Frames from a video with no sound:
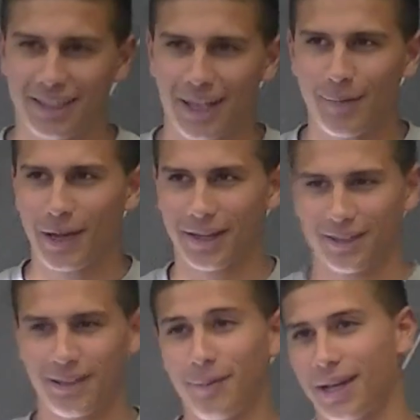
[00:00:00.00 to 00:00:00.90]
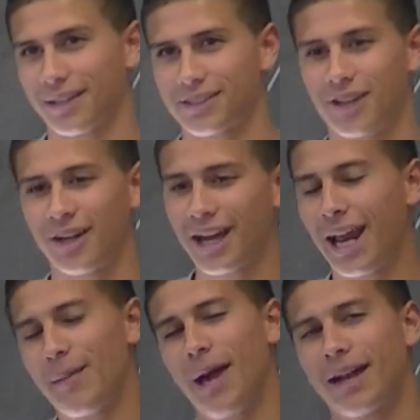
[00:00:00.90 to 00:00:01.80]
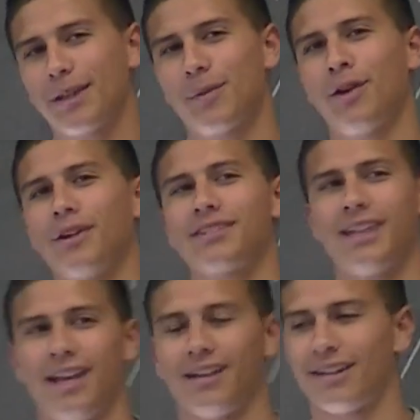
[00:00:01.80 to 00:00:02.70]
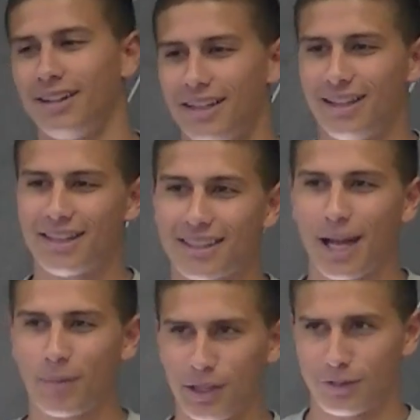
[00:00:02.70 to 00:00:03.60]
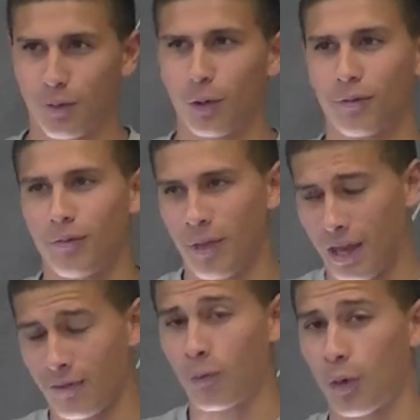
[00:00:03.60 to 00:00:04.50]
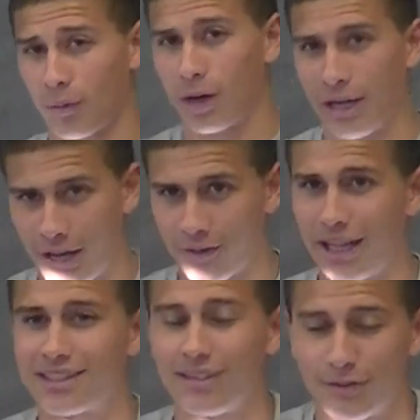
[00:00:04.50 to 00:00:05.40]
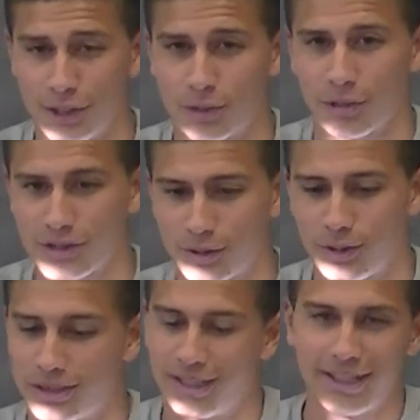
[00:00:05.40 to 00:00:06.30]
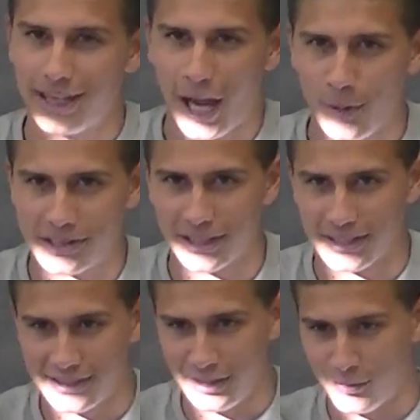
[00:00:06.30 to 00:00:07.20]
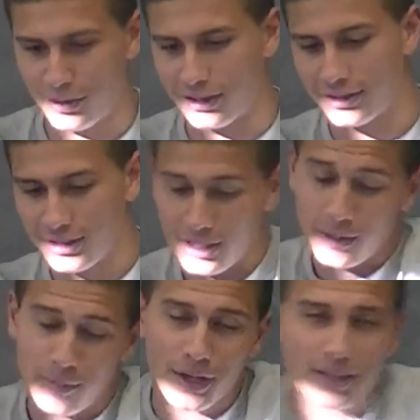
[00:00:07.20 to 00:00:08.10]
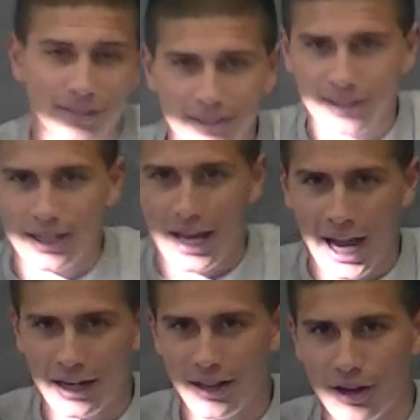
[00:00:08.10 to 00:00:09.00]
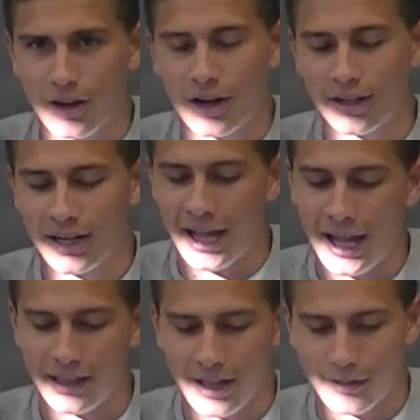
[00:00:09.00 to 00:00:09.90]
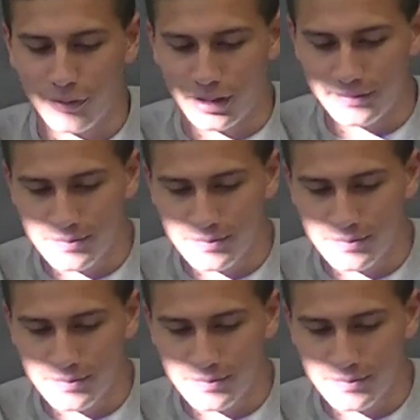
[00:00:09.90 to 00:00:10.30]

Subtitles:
I'm not good, I'm not going to start. And I backed up an all-stater. This guy plays at Fordham right now. That's a Division I school. I wasn't going to see the field. But I had a lot of heart, and I had a lot of fun.